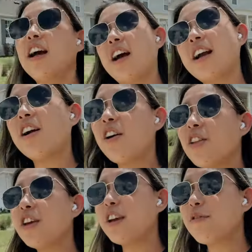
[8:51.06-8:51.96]
I got all
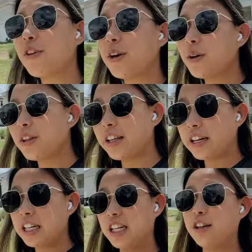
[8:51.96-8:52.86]
the info that I
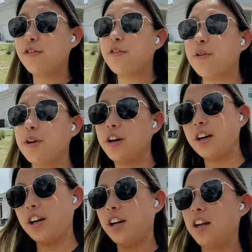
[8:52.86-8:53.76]
needed
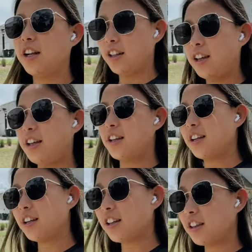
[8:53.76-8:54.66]
for like
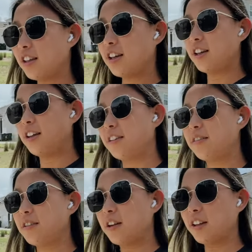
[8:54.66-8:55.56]
the
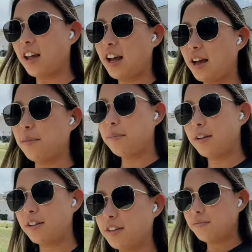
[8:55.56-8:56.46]
collab
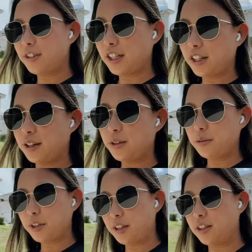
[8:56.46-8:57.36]
video
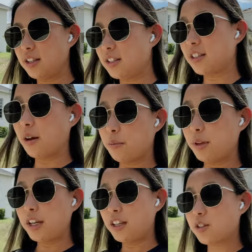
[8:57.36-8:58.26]
with this
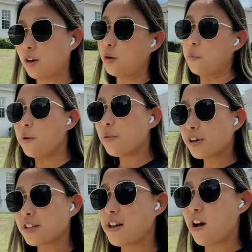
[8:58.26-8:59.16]
company. So I hope it
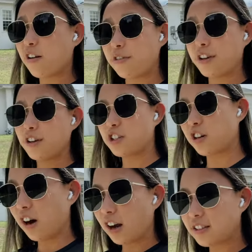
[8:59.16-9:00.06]
works out. Fingers
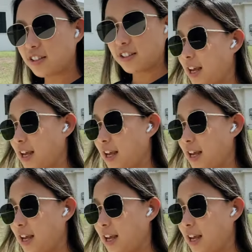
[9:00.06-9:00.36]
crossed.